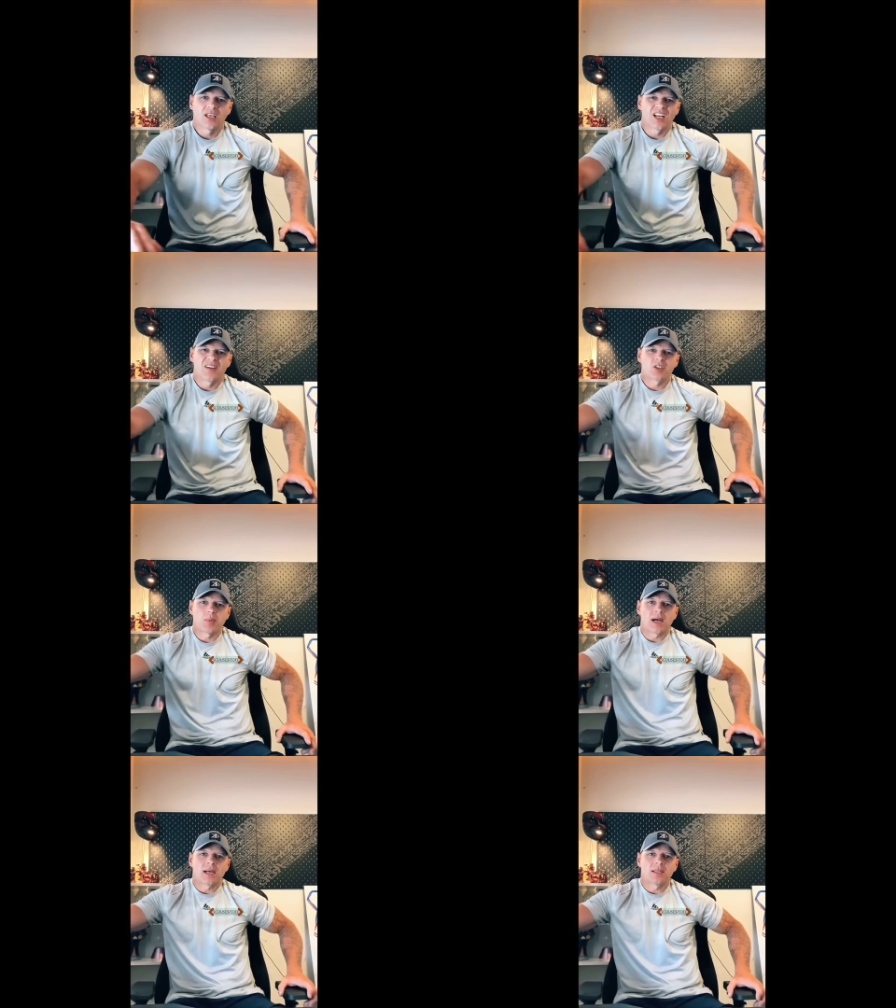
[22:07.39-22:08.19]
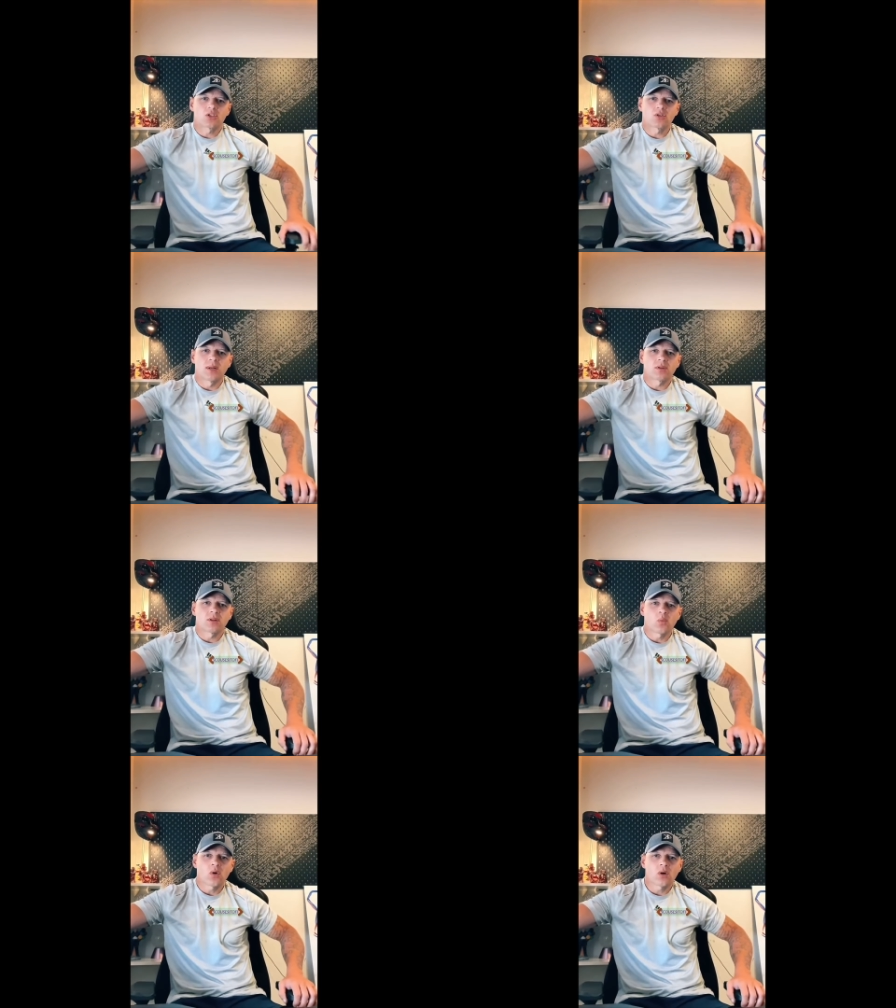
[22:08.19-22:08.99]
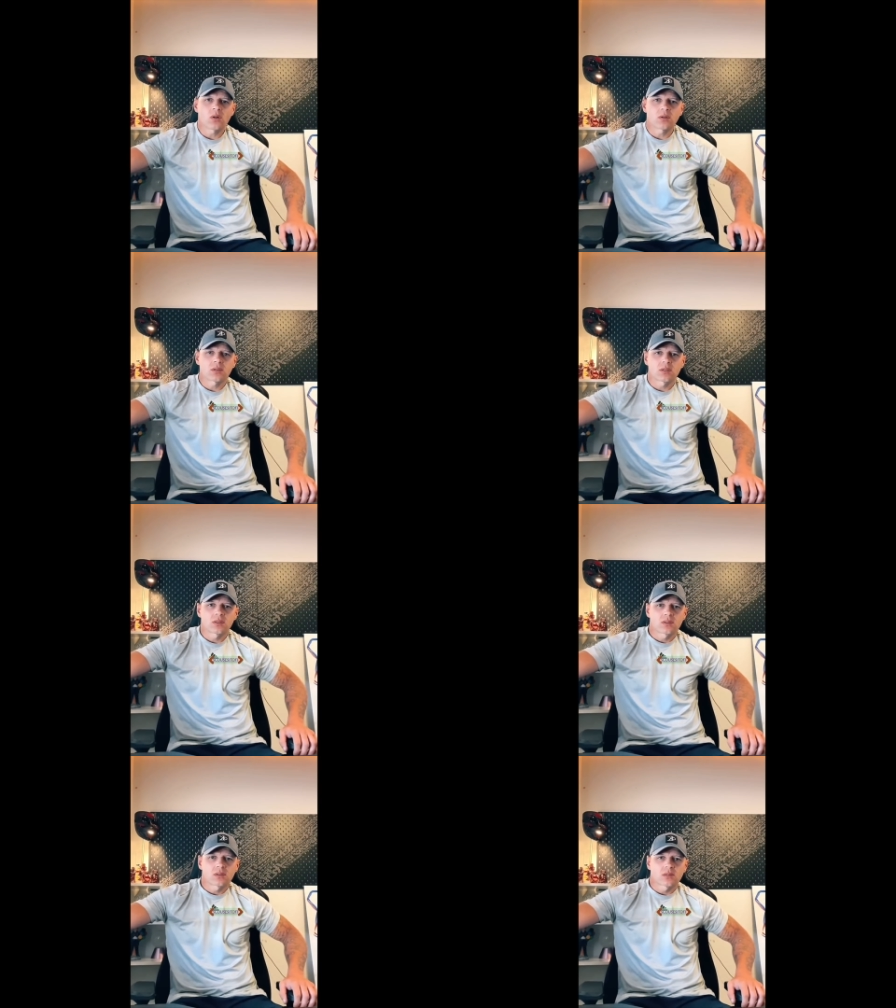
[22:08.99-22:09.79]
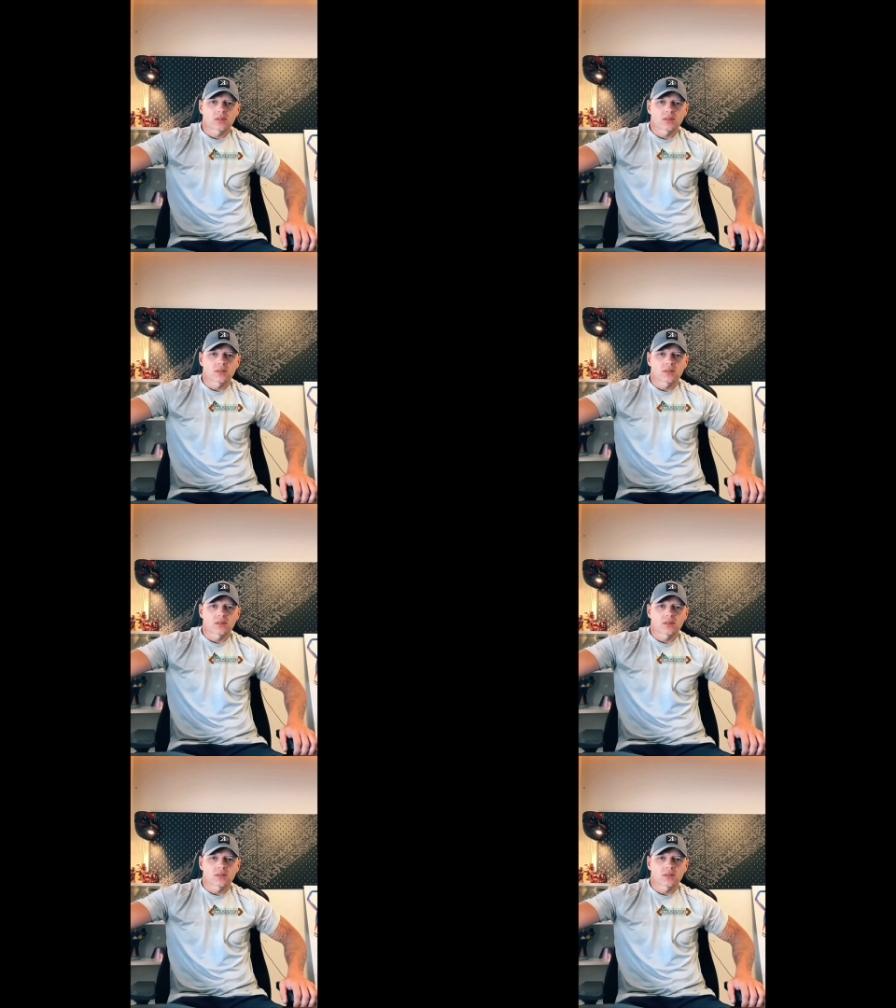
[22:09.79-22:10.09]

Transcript: You'll have spiders come out the walls.